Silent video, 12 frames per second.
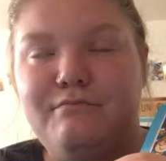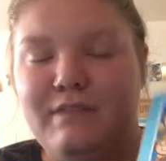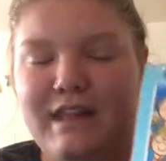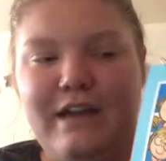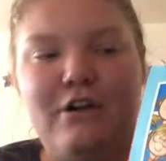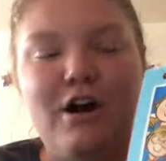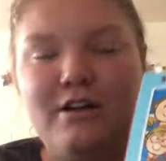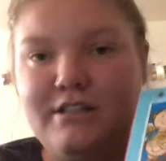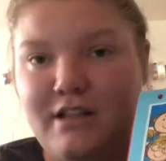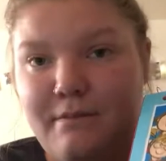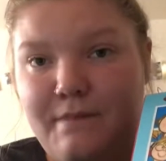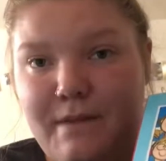like
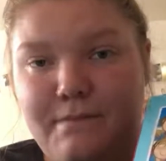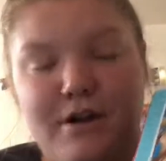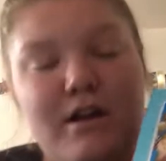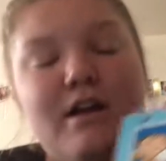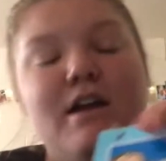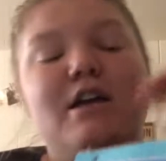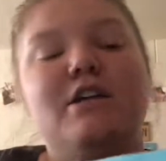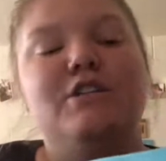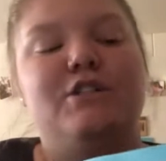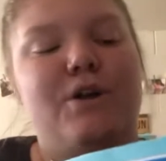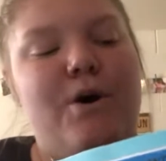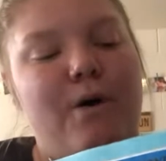cardstock paper,
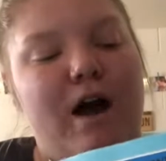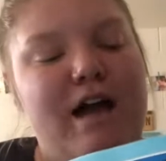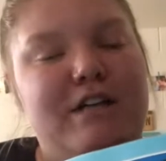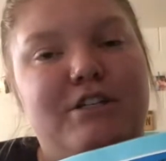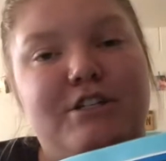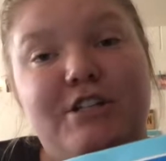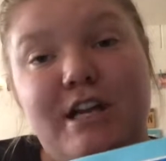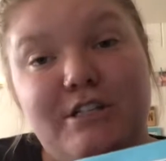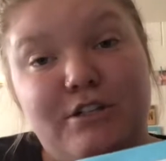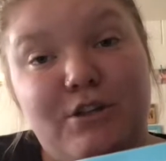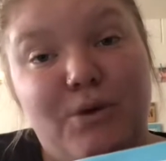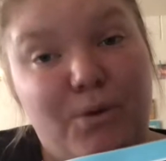so I just
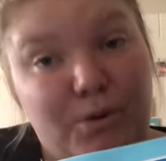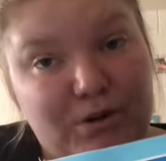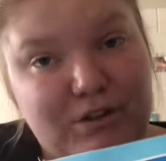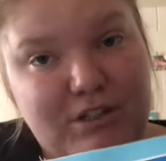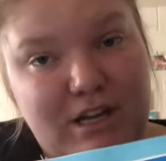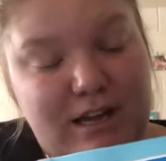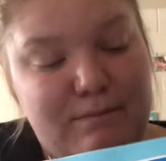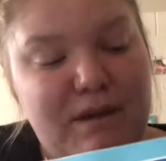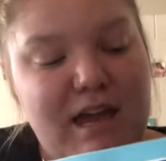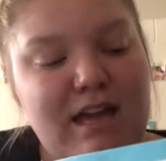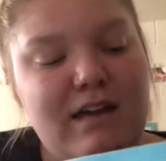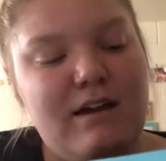changed it to orange and
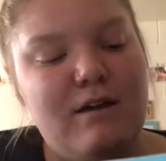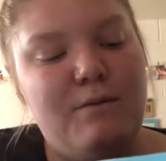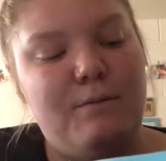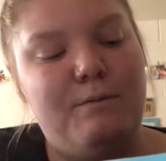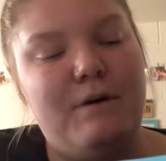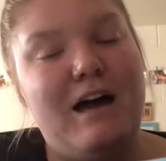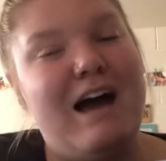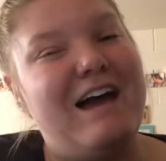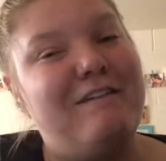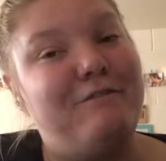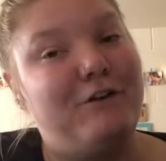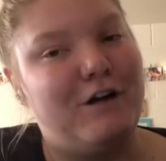pink, but
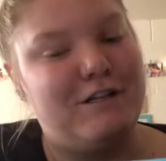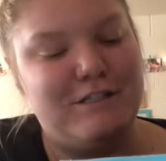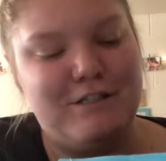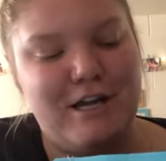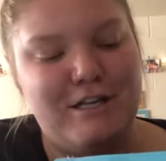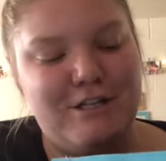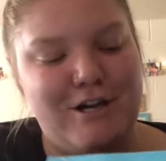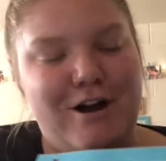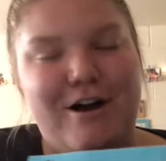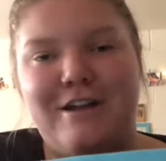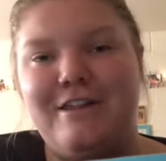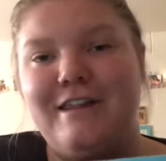I forgot to change it
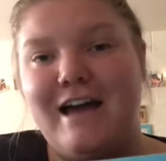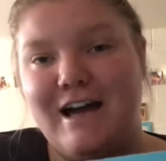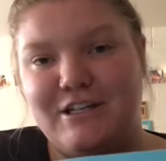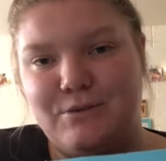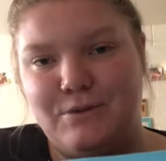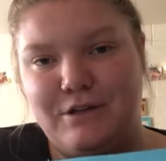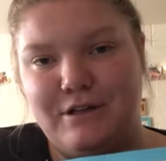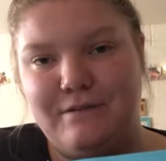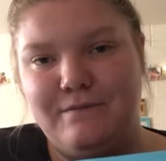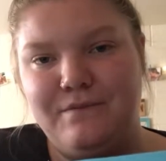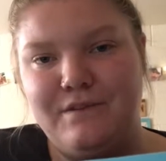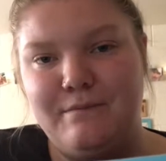on the actual
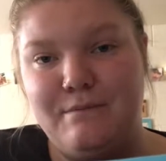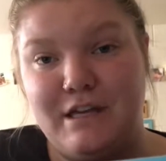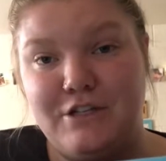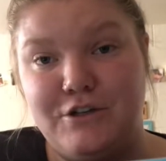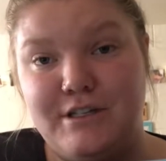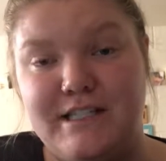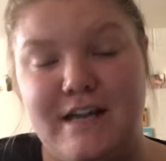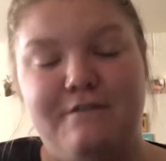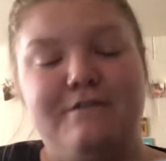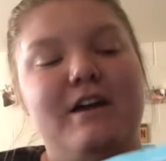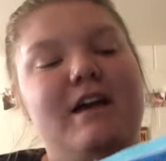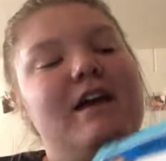picture
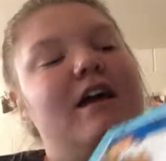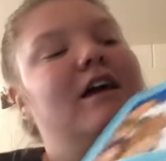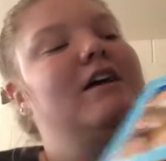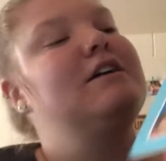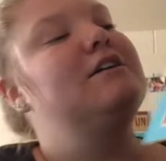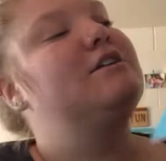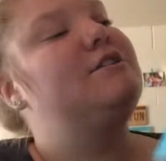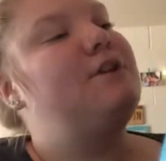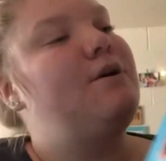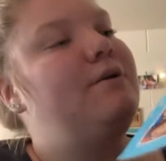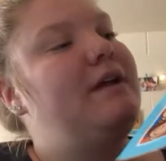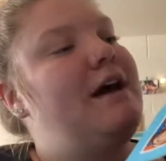itself.
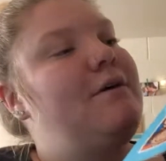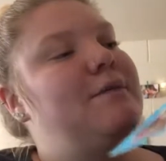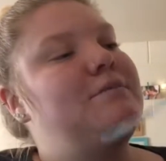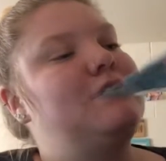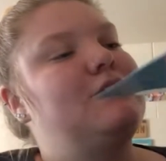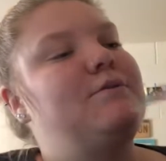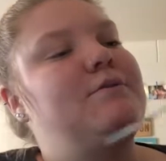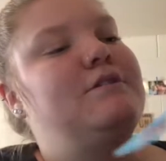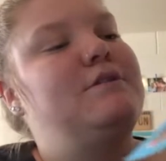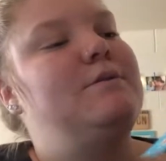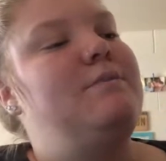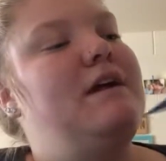So now I'm just
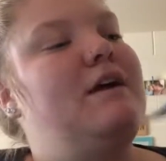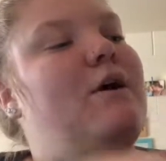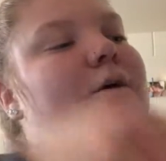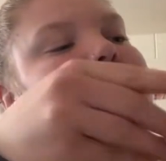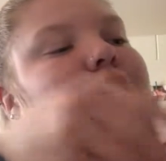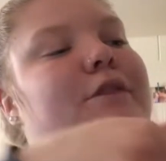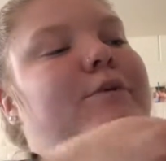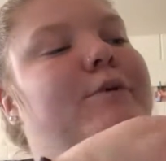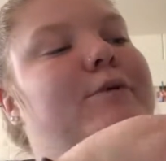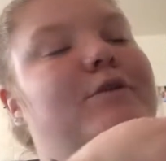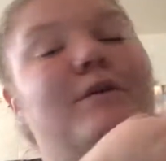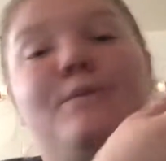going to be going
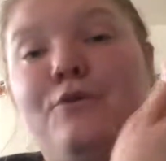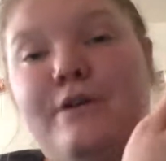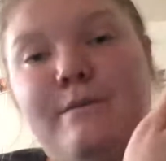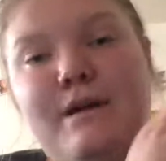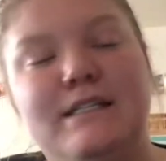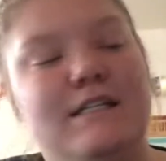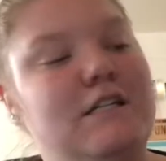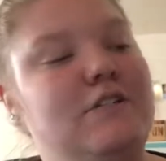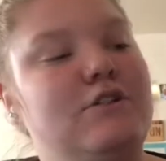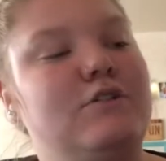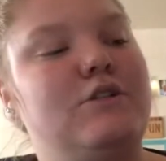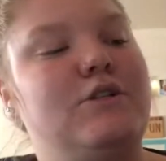through the morning
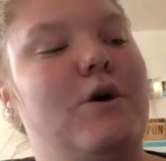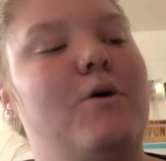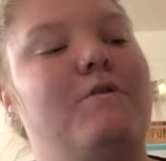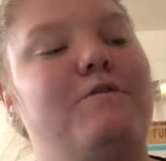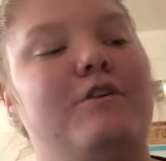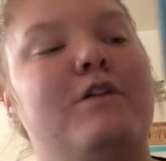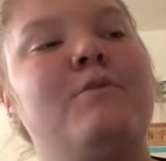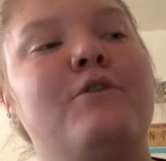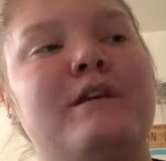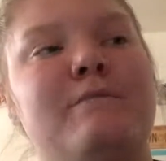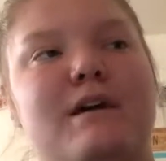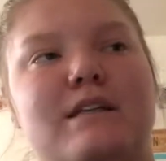message. So for the
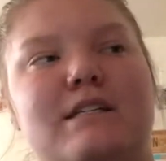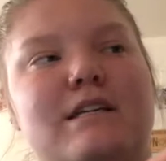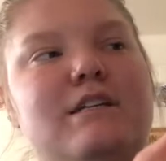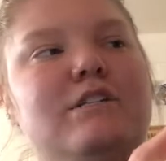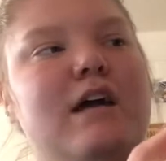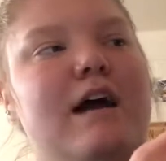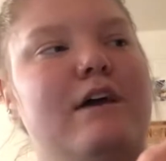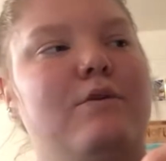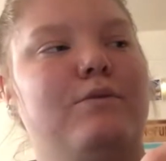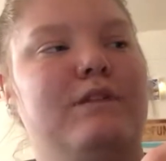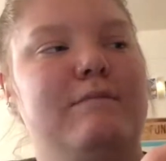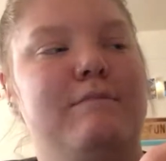morning message, I
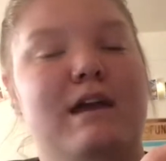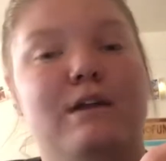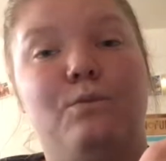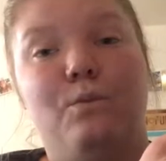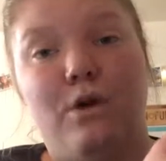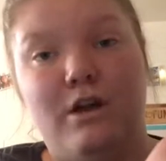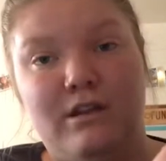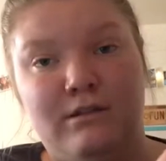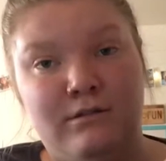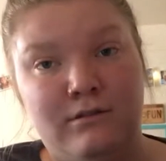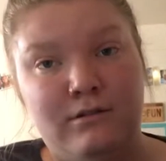only made one